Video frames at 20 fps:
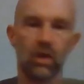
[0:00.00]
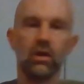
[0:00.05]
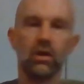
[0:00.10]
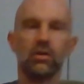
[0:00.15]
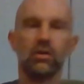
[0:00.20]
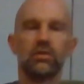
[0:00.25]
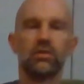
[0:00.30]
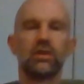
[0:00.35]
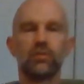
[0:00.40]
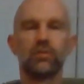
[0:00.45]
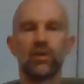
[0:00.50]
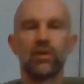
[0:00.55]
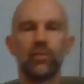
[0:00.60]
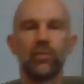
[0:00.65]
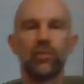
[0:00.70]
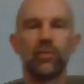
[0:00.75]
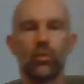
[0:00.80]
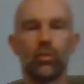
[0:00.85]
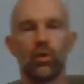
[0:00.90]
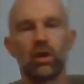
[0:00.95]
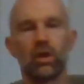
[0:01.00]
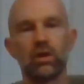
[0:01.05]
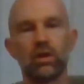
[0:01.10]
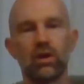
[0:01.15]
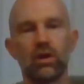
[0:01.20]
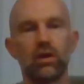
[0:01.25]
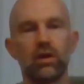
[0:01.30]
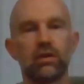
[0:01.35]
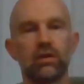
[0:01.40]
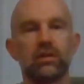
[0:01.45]
That's what I've been working
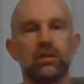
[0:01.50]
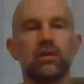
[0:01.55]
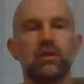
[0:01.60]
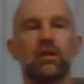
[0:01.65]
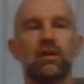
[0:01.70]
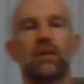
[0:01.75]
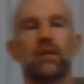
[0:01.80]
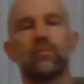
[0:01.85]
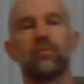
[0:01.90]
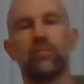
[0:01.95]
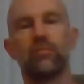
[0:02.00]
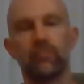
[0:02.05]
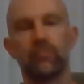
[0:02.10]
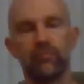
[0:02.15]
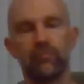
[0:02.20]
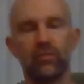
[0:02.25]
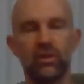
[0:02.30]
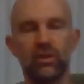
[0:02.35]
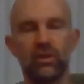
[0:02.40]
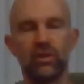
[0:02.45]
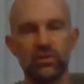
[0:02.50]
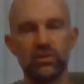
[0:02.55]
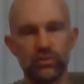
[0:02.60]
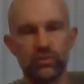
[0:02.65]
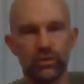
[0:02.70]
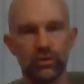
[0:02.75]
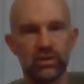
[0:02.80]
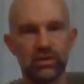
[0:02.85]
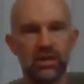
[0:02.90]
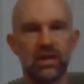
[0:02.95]
on. Again, I really
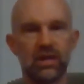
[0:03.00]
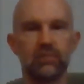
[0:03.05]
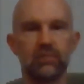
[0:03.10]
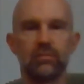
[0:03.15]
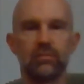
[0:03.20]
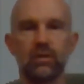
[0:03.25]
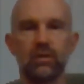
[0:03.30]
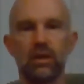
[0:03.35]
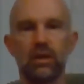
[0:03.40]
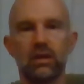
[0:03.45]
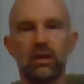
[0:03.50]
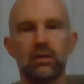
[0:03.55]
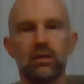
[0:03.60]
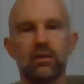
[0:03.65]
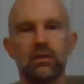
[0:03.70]
enjoyed that, and